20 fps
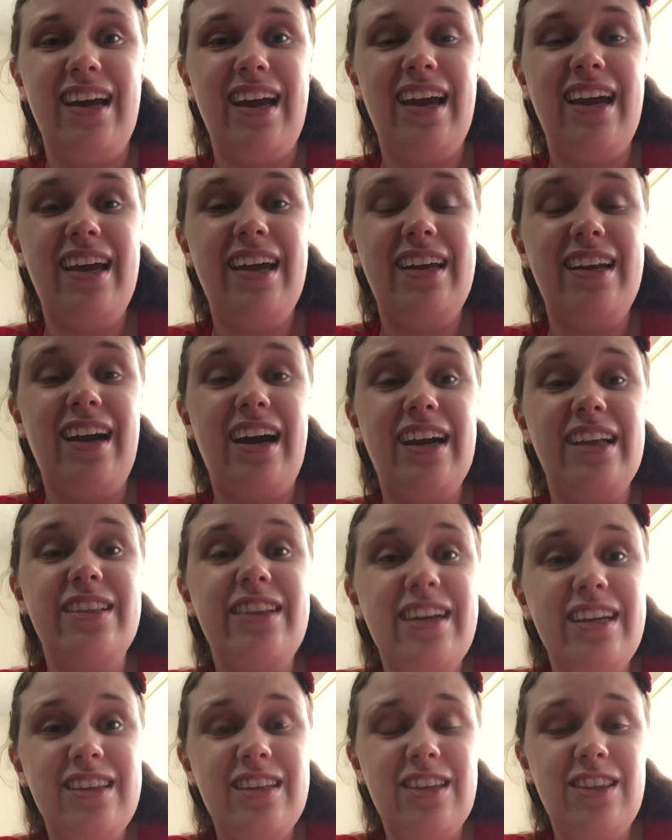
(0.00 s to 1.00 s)
And I
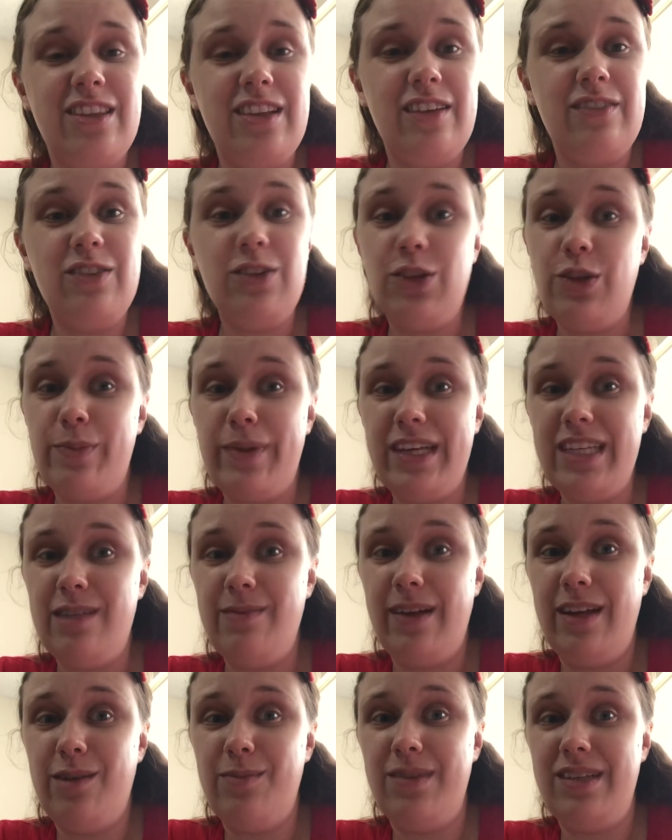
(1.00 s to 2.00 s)
like that even though the mice
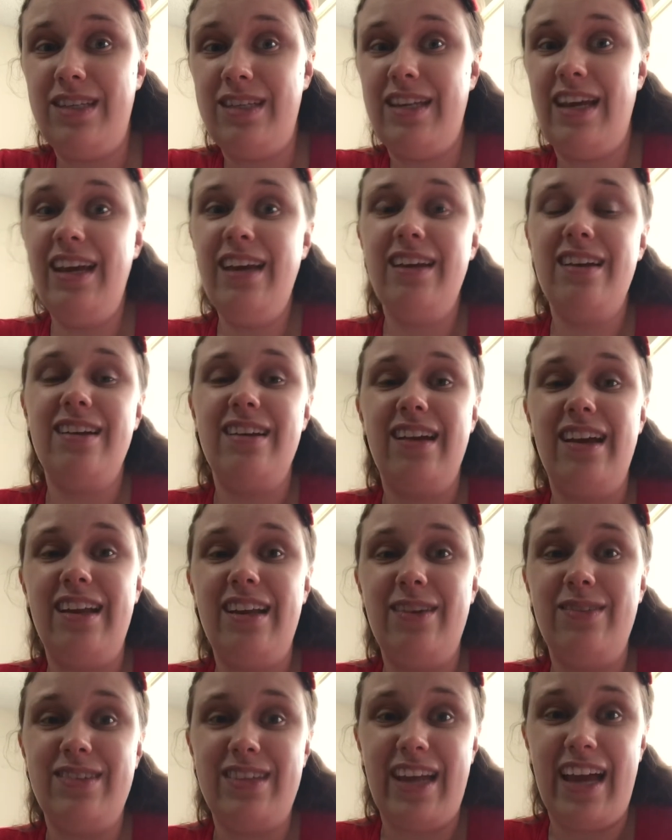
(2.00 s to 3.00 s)
made a mistake and
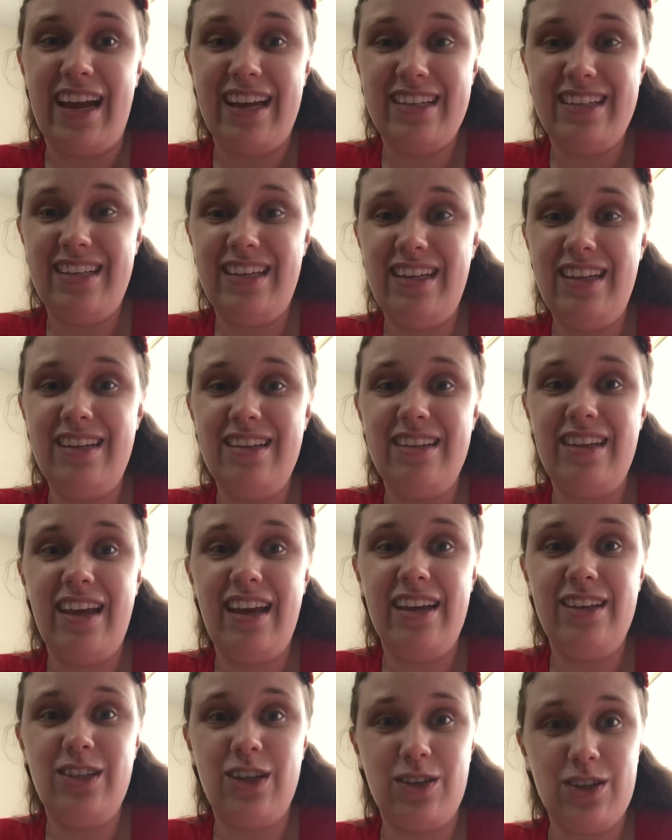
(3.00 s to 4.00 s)
it was an accident,
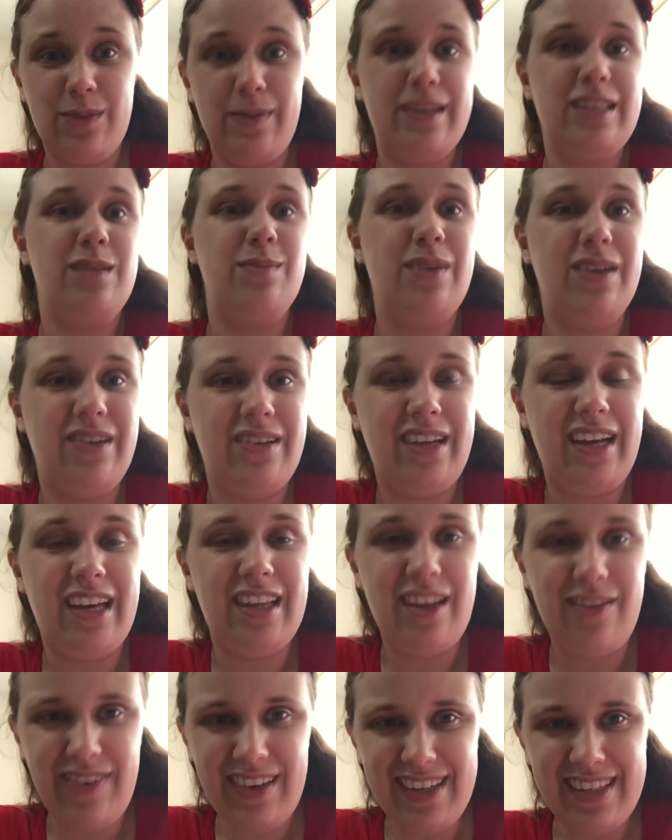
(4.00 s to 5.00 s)
they took responsibility
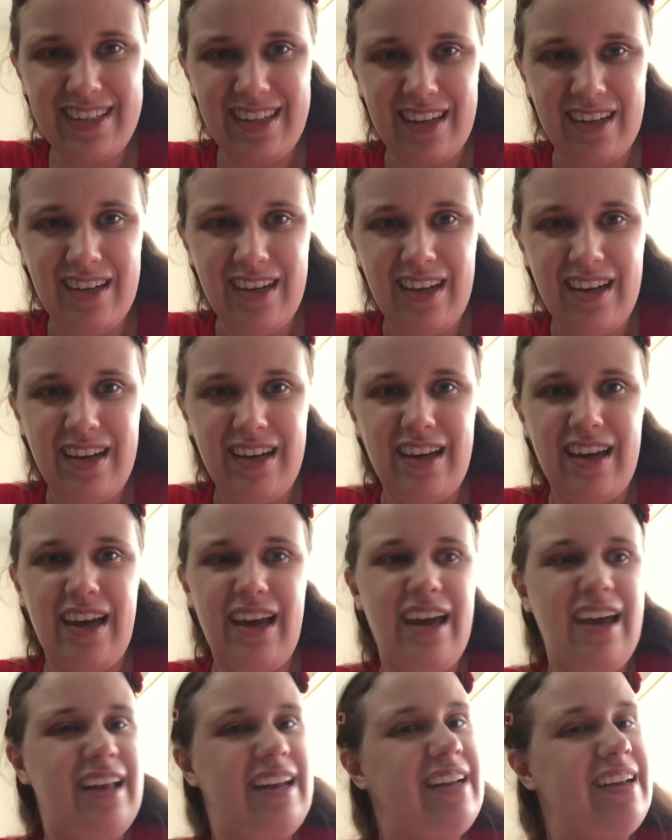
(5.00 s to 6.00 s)
and they fixed it.
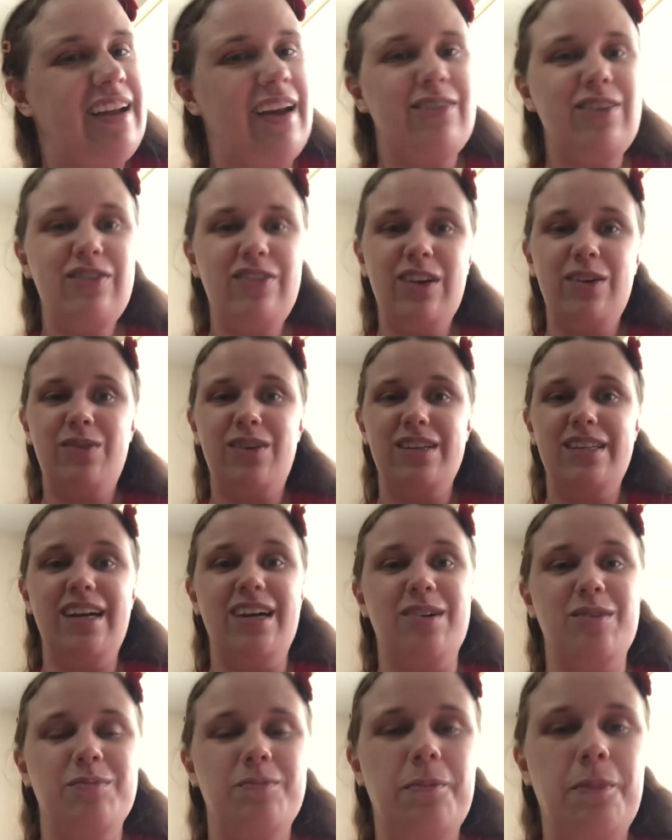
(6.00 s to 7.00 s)
And everything worked
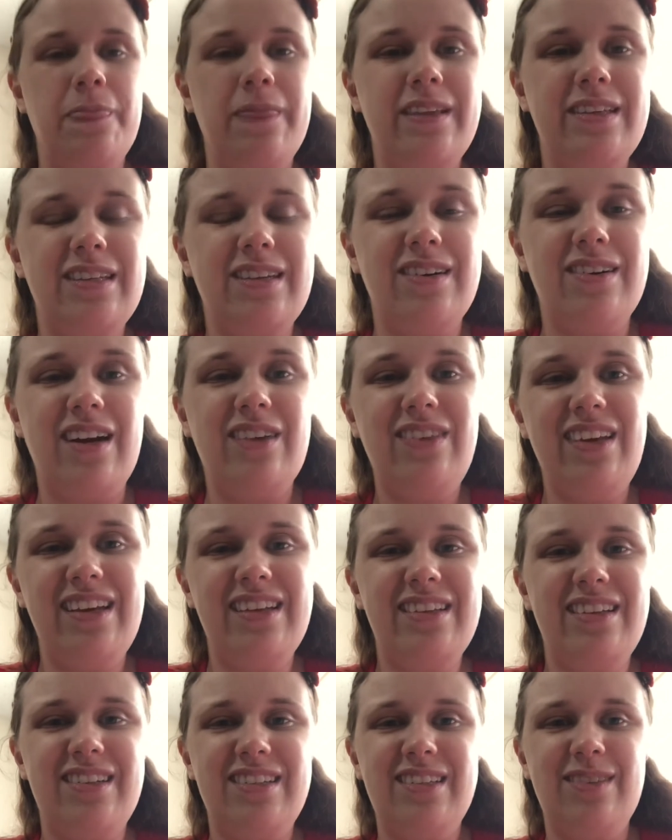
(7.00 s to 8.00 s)
out. So I
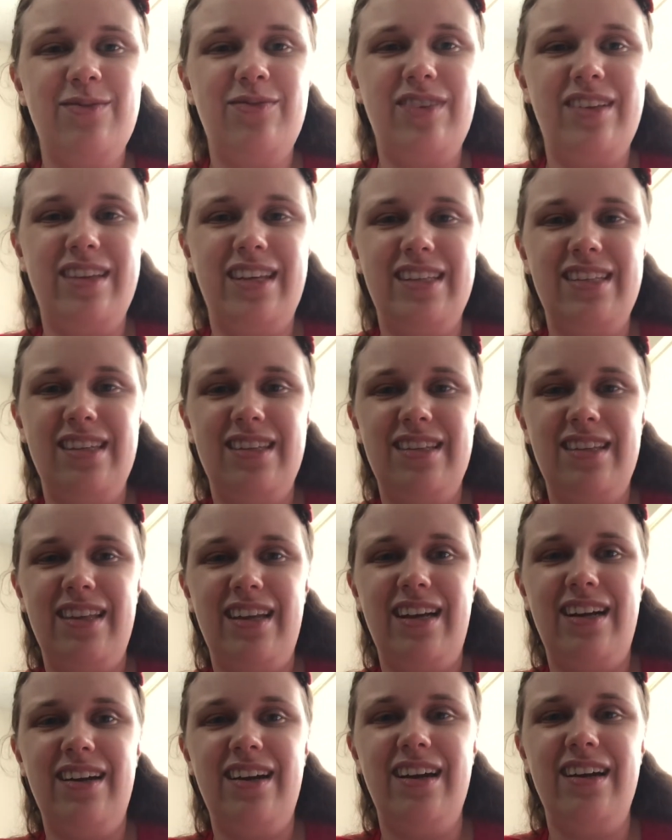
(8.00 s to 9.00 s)
think there's some fun lessons in there.